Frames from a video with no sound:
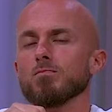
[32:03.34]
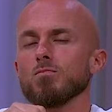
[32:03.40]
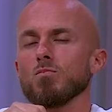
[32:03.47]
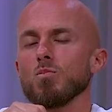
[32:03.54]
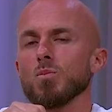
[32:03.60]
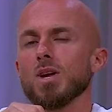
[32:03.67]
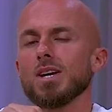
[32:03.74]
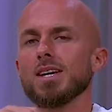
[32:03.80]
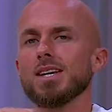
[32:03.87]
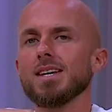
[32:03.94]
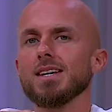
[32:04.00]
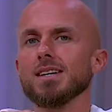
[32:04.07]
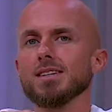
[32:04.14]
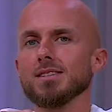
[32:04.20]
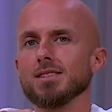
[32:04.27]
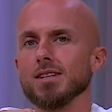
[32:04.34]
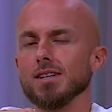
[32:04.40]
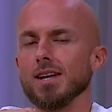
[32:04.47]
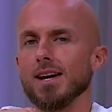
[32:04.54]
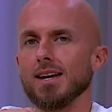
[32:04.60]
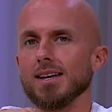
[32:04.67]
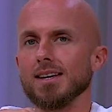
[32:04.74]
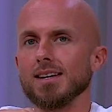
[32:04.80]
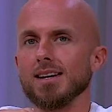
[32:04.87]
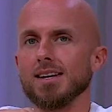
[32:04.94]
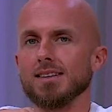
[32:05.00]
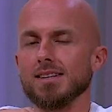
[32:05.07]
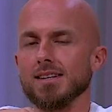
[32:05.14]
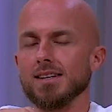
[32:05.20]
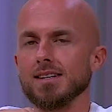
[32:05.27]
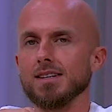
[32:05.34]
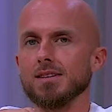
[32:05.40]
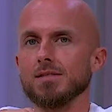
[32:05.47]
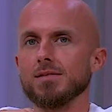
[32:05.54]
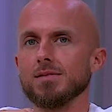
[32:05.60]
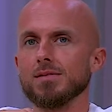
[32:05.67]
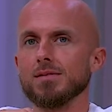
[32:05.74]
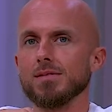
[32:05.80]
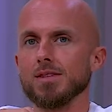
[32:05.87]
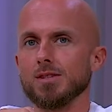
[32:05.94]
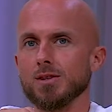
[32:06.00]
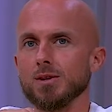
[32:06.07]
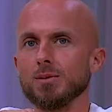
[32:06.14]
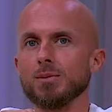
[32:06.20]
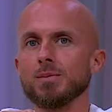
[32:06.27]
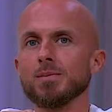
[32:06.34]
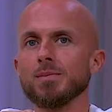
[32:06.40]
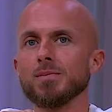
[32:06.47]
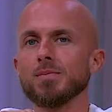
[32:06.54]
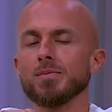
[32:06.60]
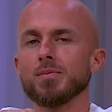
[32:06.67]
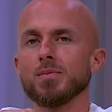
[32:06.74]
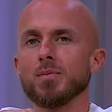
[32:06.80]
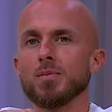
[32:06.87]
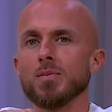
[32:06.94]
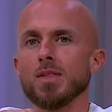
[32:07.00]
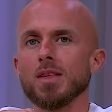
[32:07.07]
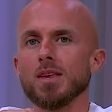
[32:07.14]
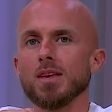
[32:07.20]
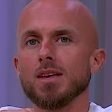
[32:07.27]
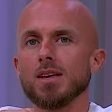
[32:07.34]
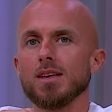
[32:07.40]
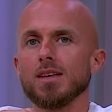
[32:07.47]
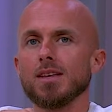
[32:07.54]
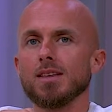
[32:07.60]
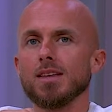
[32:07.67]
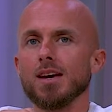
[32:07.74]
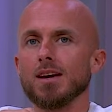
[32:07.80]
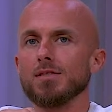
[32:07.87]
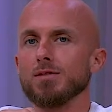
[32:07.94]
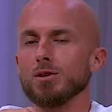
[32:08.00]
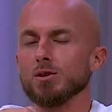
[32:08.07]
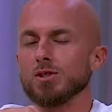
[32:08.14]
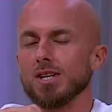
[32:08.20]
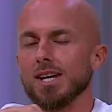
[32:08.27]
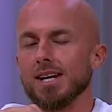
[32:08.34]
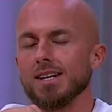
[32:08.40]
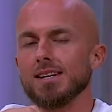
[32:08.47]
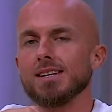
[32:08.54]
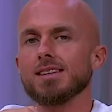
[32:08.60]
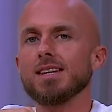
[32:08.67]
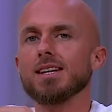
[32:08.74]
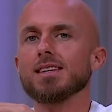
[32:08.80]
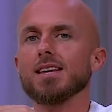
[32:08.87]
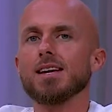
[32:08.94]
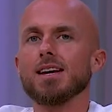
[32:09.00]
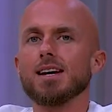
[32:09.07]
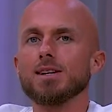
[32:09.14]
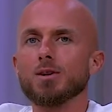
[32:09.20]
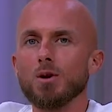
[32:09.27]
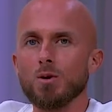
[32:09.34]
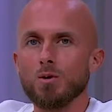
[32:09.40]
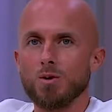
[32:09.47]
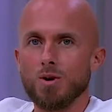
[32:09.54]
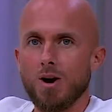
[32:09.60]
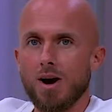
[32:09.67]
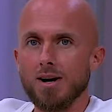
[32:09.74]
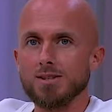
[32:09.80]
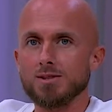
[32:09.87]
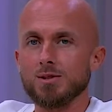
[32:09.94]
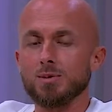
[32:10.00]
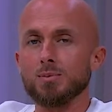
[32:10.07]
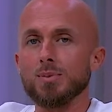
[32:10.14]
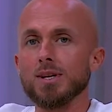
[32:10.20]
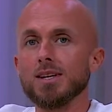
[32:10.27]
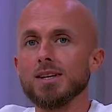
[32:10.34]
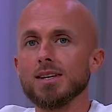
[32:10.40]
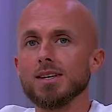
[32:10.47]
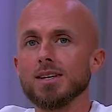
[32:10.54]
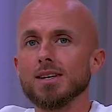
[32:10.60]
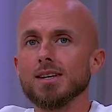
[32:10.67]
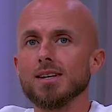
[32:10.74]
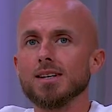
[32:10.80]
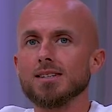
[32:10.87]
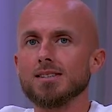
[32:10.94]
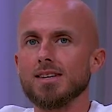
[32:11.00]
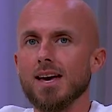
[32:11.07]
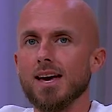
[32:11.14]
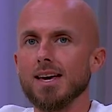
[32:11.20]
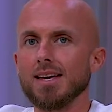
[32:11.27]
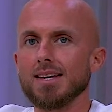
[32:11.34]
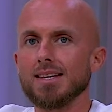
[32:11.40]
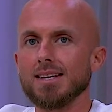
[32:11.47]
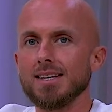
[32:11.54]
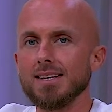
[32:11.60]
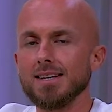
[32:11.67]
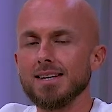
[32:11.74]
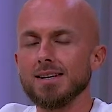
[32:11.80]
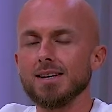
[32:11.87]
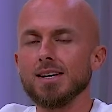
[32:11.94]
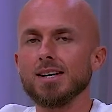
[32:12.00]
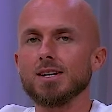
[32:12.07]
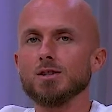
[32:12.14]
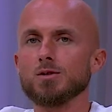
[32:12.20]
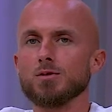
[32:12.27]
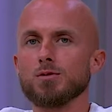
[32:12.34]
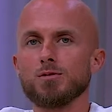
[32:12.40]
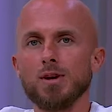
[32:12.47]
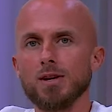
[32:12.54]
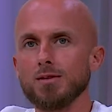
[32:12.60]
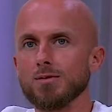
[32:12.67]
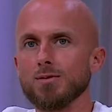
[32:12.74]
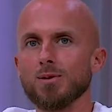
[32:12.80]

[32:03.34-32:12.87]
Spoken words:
He is the light at the end of the tunnel. That if there's anything that I know God to be, is that He is faithful.